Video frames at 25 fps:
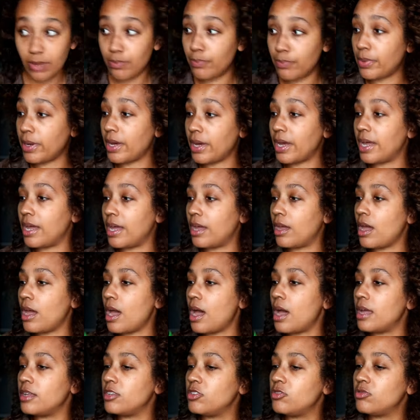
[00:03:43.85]

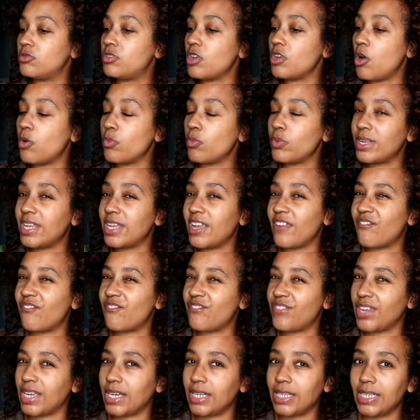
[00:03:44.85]
but you don't really
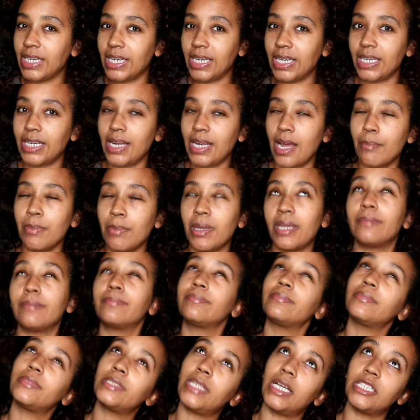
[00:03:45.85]
feel it. I
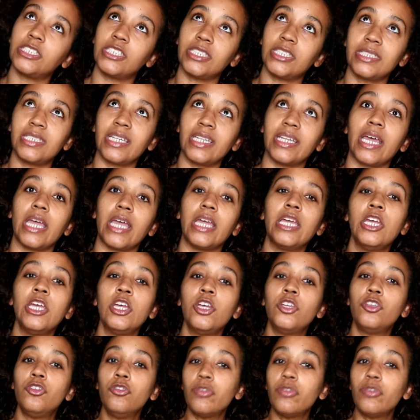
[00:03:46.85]
mean, I shouldn't say that.